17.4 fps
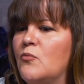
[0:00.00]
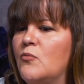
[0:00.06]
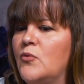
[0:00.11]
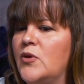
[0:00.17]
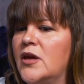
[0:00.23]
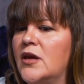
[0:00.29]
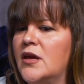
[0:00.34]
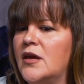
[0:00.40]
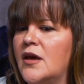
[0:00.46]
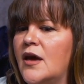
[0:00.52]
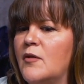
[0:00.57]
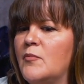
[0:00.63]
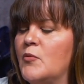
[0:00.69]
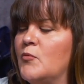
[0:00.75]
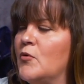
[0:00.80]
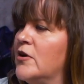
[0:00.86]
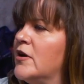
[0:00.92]
We have
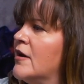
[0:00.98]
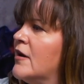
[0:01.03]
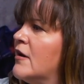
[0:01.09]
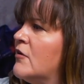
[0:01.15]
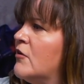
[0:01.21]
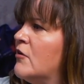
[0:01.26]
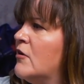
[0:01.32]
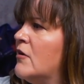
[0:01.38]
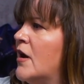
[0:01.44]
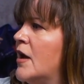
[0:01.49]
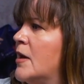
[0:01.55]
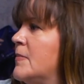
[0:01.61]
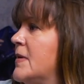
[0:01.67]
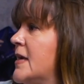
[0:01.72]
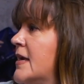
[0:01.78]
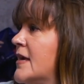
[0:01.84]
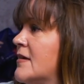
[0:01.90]
been working on our I
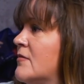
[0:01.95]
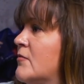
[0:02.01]
P.